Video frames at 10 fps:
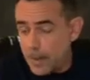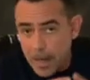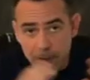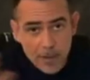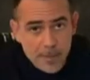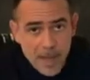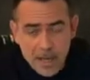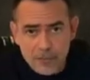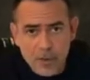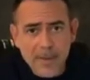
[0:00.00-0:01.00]

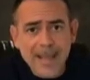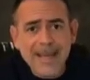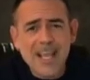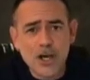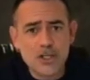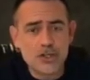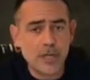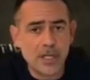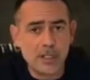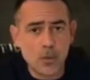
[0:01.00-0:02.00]
everybody, from any country
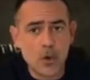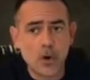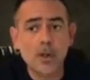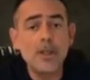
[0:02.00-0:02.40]
in the world.